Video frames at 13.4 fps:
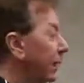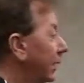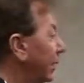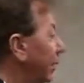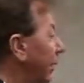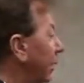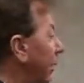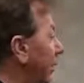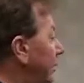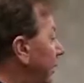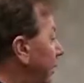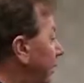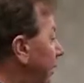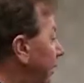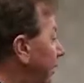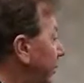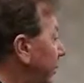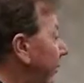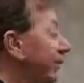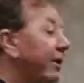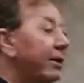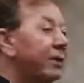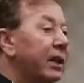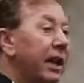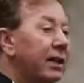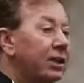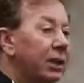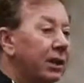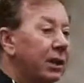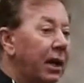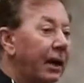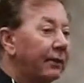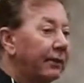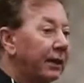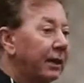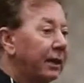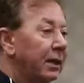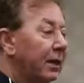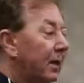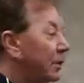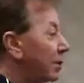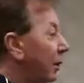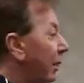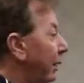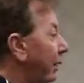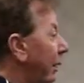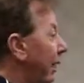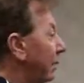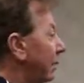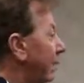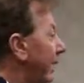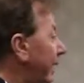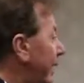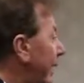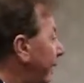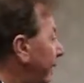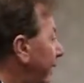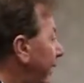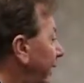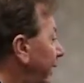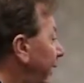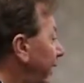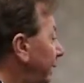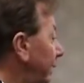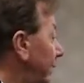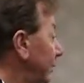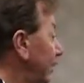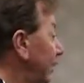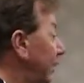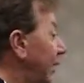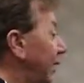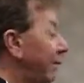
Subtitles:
You know, and so we don't do it. I've never tasted coffee. So I went to make coffee. I thought, well, you know what?